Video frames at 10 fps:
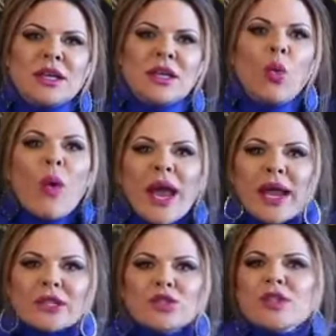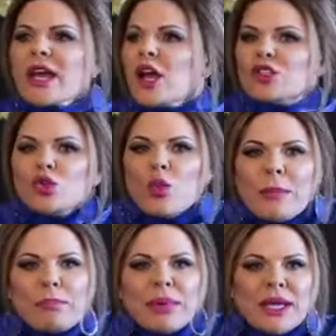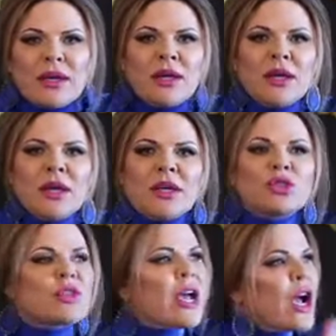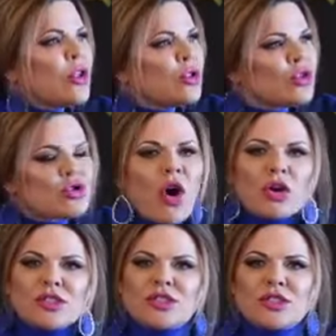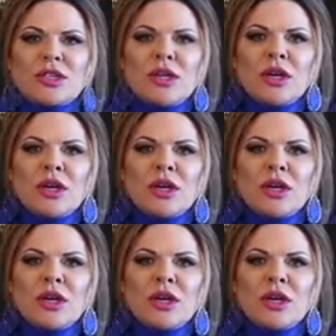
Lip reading: Where? Do they go to Wimpy? Do they go to Dross?